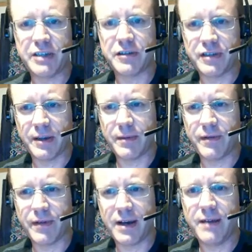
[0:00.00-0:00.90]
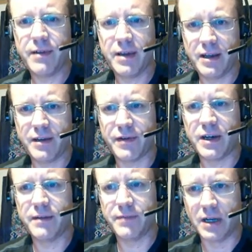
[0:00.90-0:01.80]
There's 75,
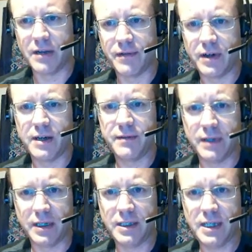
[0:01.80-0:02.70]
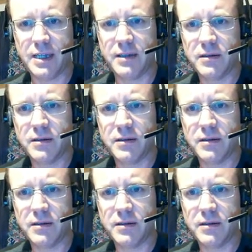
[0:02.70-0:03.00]
85, 95, 98.